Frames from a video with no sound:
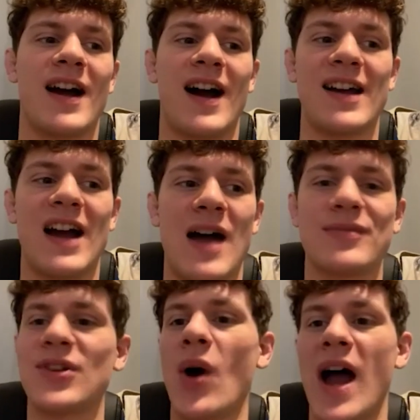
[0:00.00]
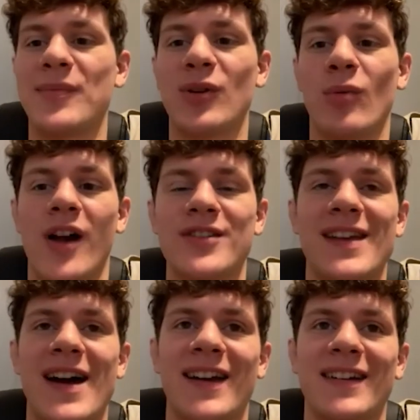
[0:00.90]
I I'm so hyped to watch
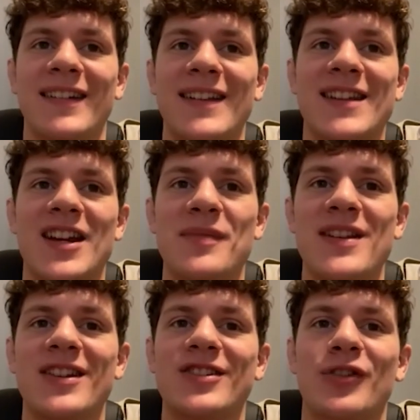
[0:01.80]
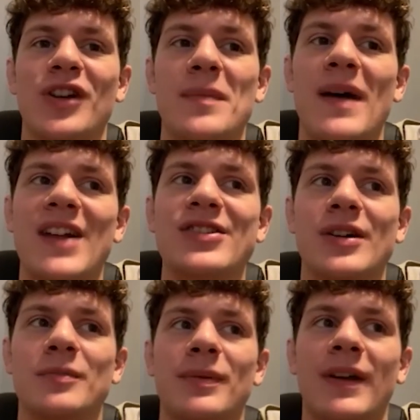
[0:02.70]
that. It's going to be such a great
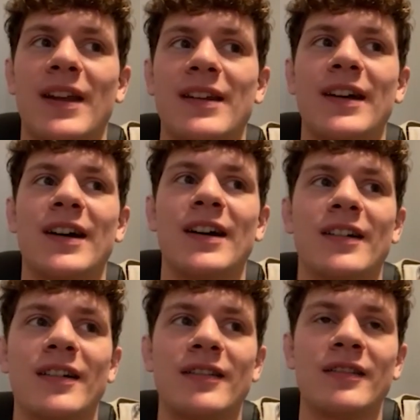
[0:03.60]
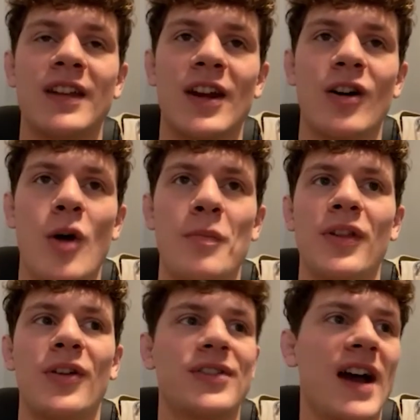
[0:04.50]
matchup, and uh, you know, hoping
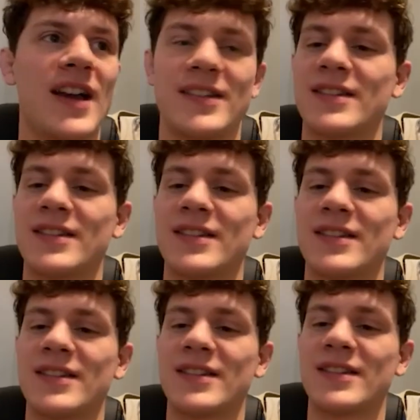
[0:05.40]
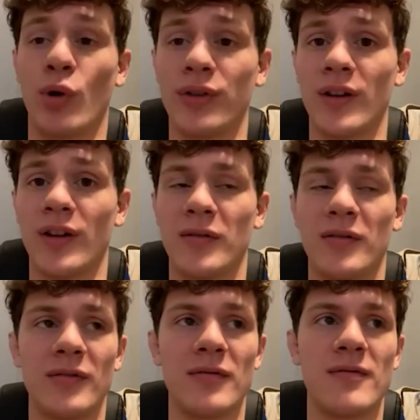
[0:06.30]
those guys kind of take both a
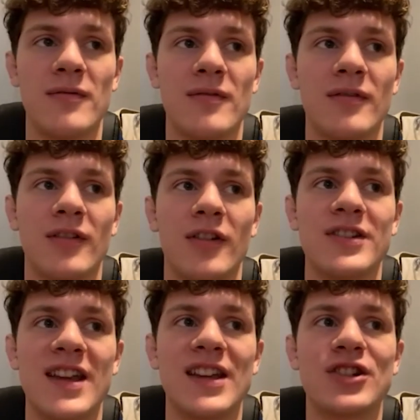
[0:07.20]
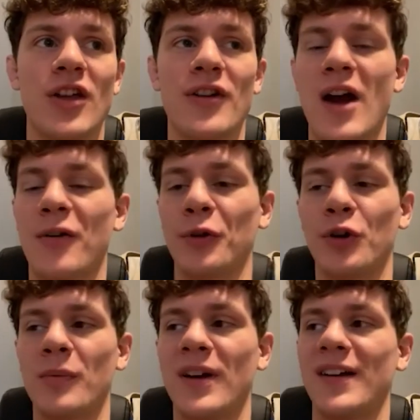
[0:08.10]
or take each other out a
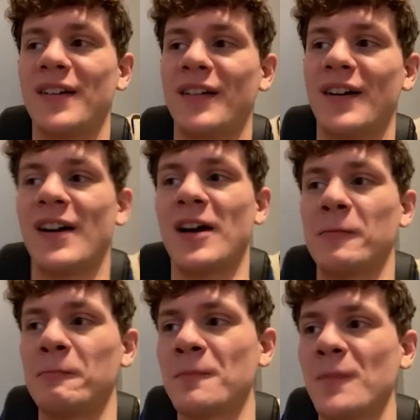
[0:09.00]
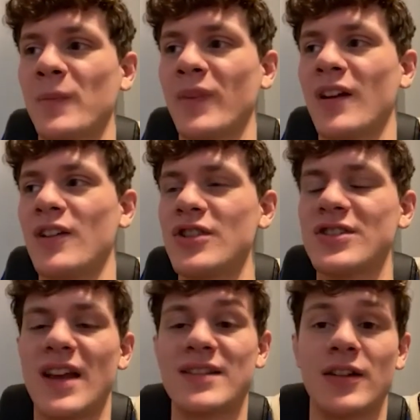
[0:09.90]
little bit. Um,
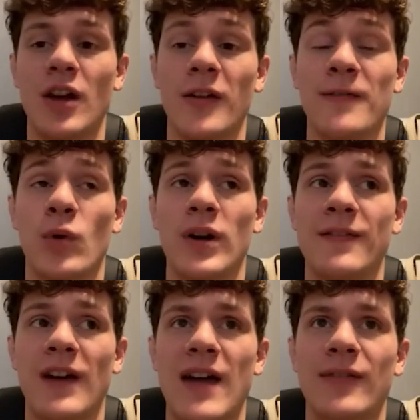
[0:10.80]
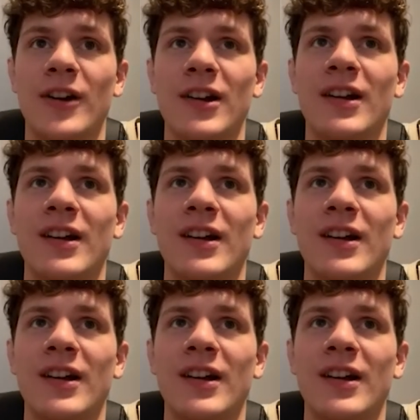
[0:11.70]
just as another forty-fiver,